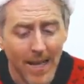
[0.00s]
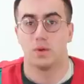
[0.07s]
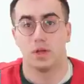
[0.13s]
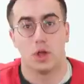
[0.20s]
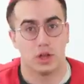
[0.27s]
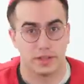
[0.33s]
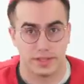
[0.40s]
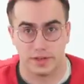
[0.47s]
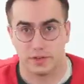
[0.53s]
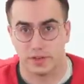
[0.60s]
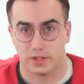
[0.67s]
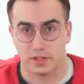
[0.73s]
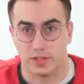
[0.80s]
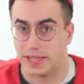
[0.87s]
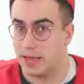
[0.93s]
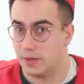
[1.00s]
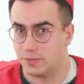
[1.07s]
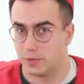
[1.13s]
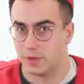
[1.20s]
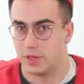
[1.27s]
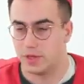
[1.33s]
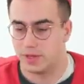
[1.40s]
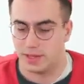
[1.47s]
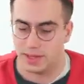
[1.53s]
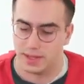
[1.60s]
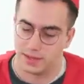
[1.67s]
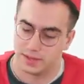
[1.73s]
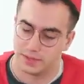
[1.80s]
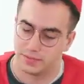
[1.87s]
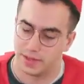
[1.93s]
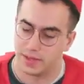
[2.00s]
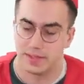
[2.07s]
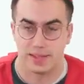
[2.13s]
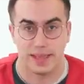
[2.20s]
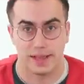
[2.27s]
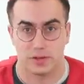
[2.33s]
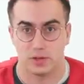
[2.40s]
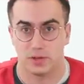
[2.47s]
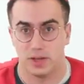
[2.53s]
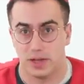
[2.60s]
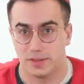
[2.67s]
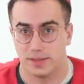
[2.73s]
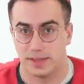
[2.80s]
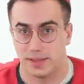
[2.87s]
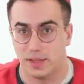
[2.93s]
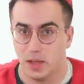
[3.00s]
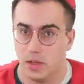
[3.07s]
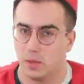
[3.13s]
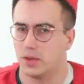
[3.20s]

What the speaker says: One holiday drink to look out for in the UK is the venti eggnog latte.